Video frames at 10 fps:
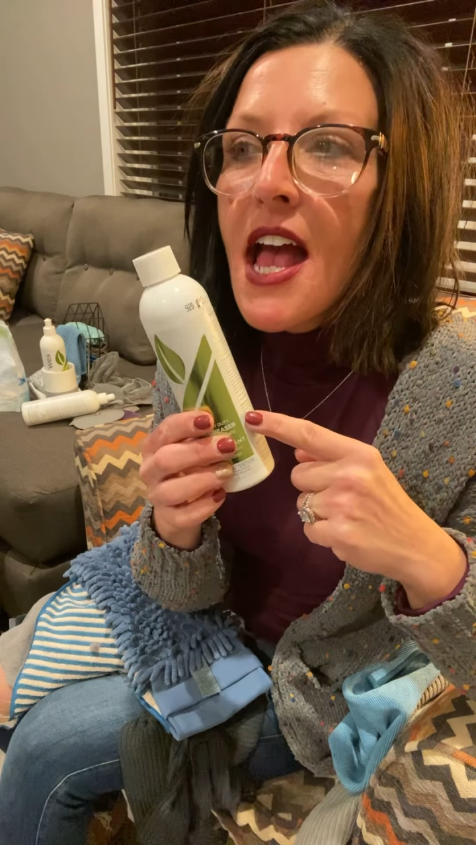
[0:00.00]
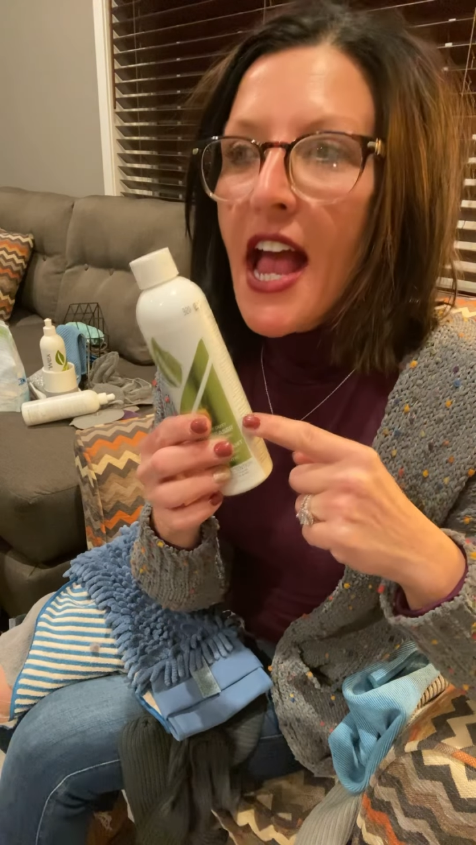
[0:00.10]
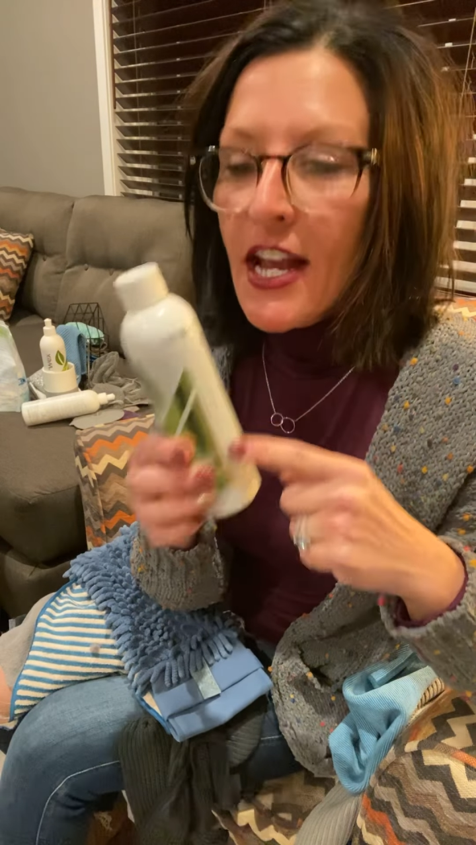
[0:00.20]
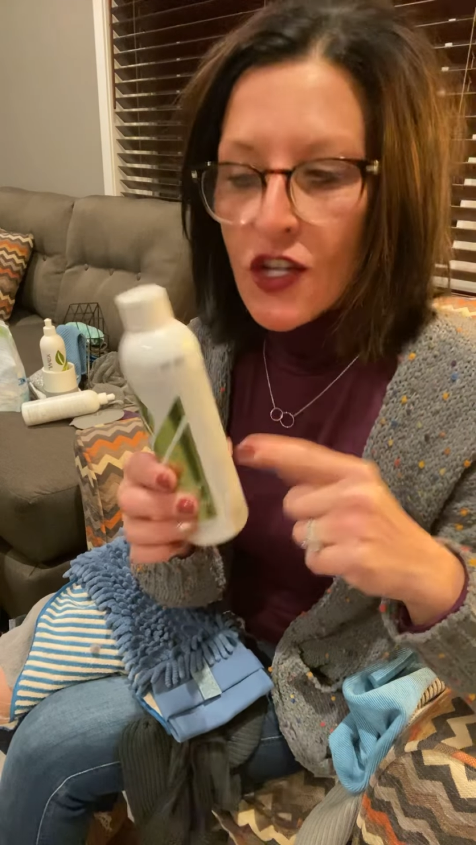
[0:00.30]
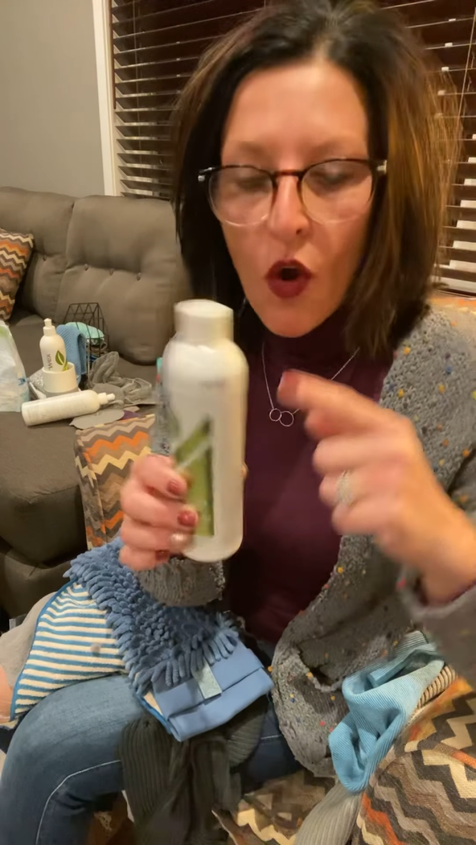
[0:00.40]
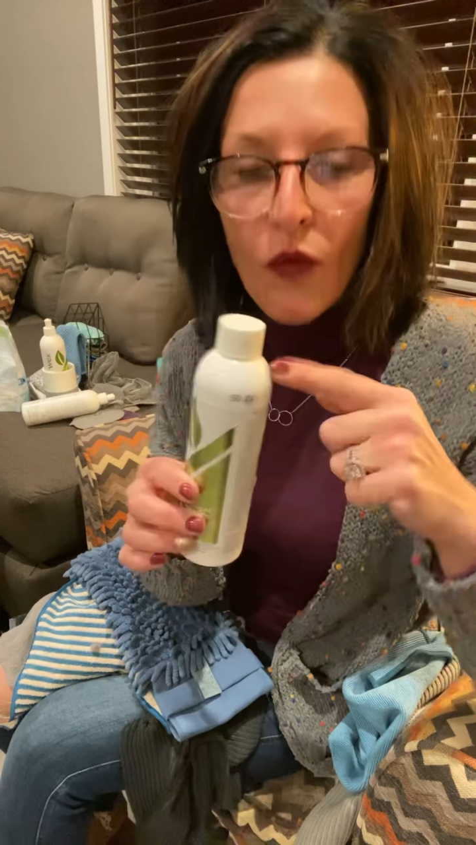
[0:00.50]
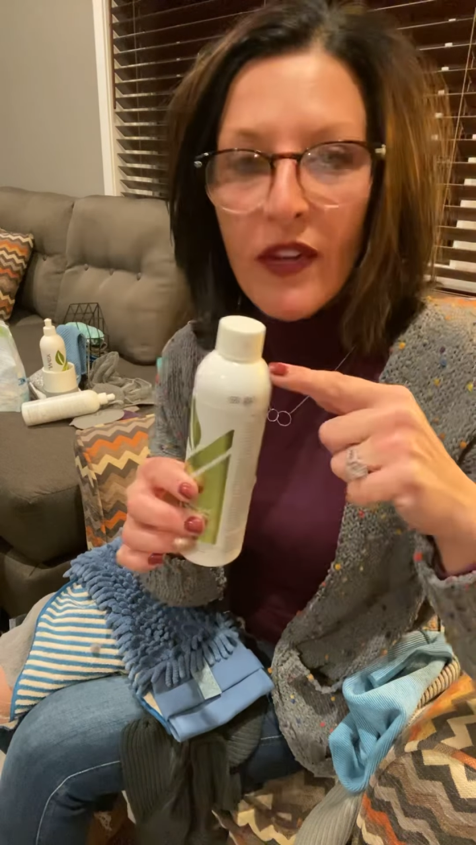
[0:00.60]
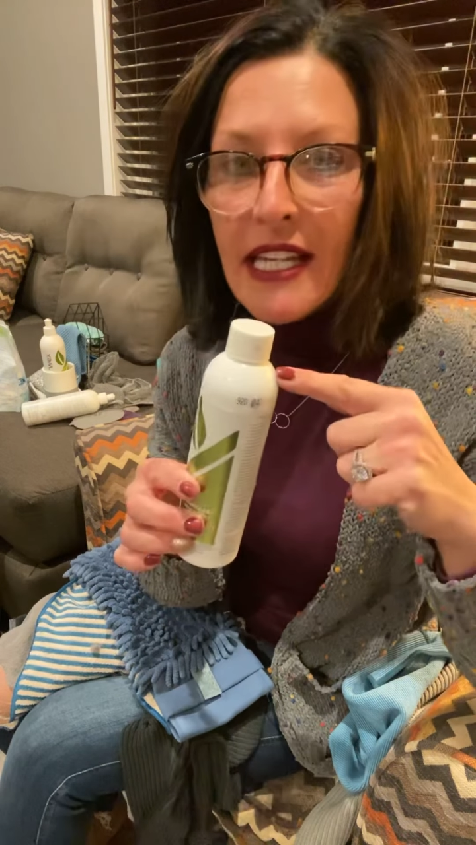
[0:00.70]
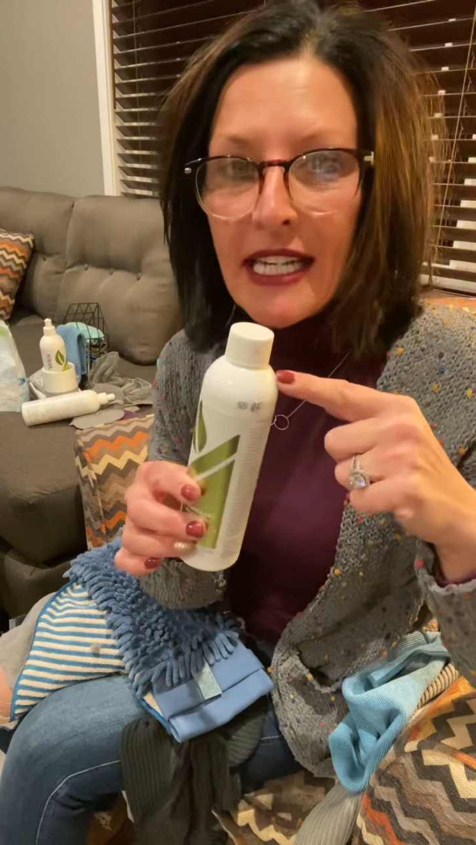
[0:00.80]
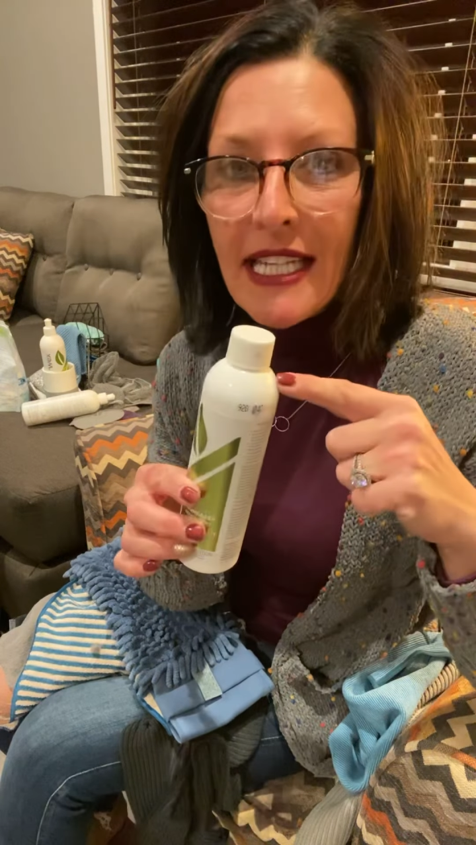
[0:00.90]
And you only
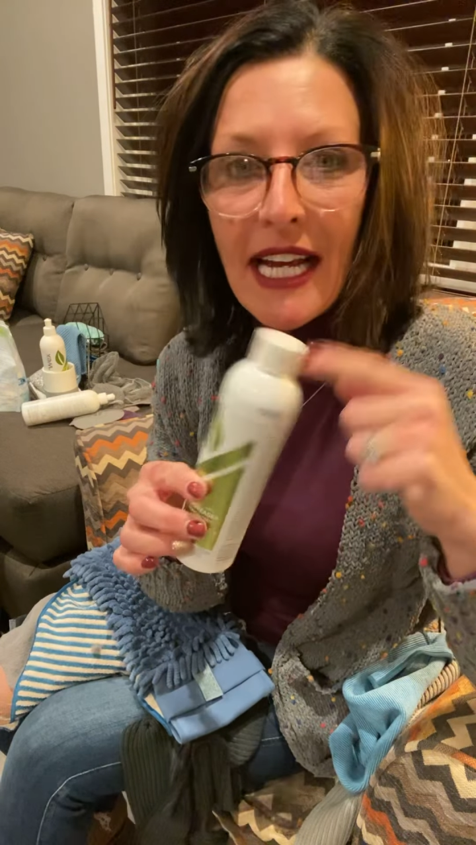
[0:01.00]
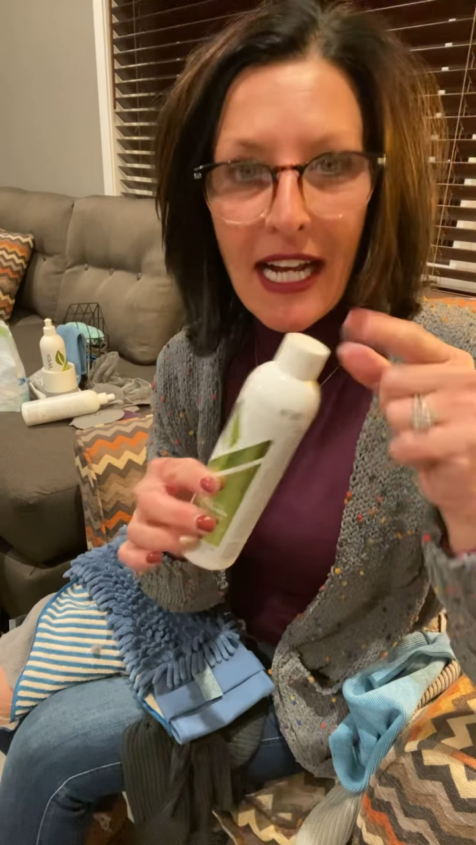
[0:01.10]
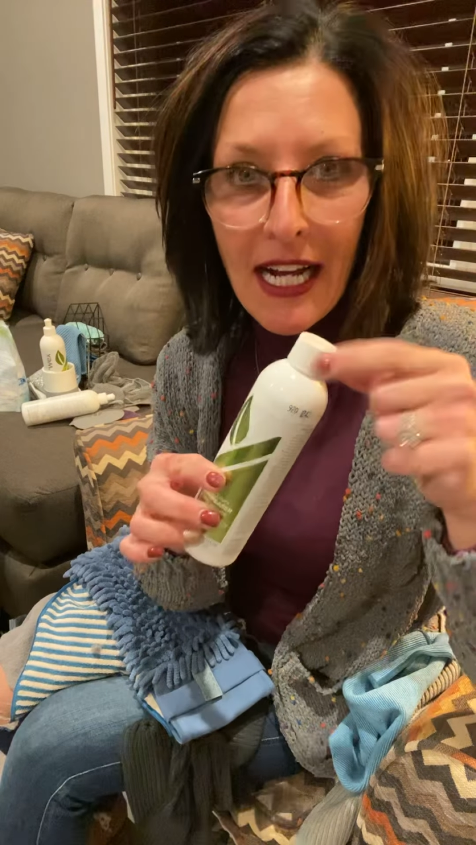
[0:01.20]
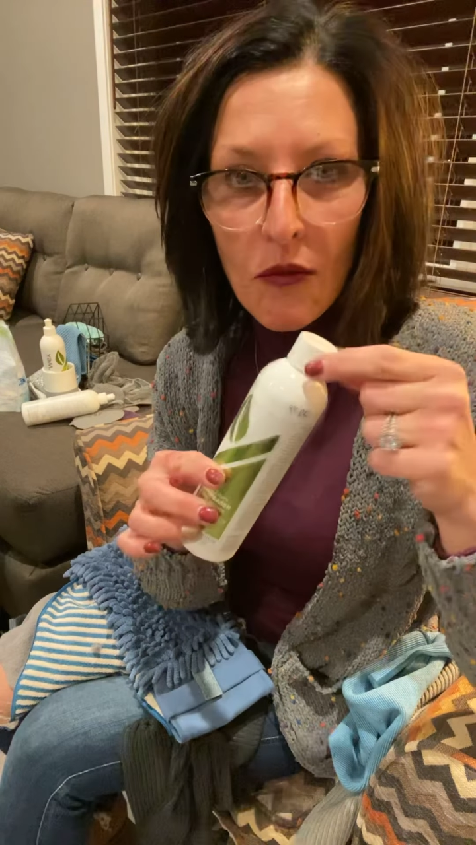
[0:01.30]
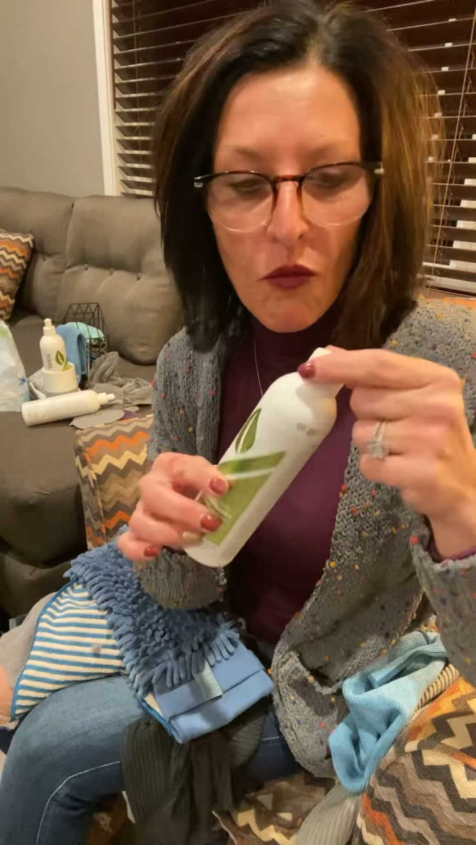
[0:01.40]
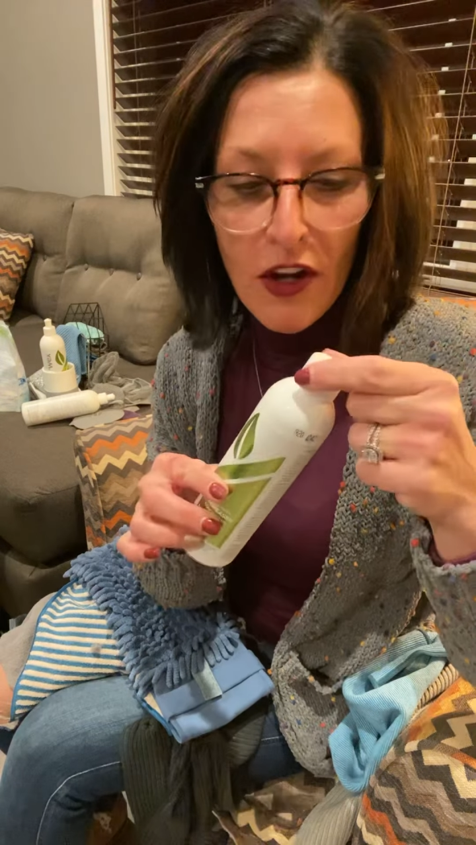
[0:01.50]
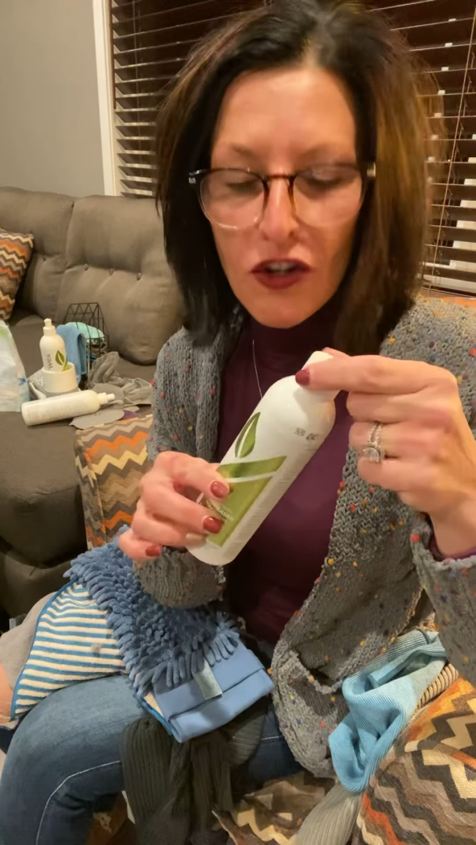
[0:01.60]
need like one or